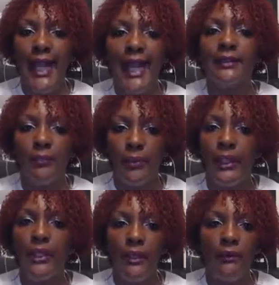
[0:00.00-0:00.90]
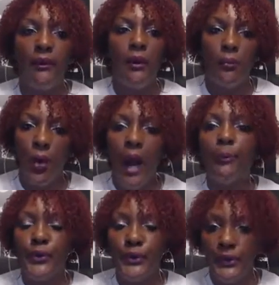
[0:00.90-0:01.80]
It has to be
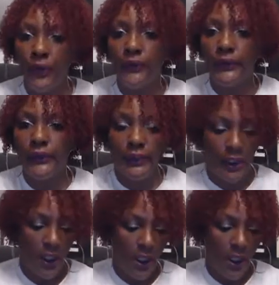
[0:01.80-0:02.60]
proper service.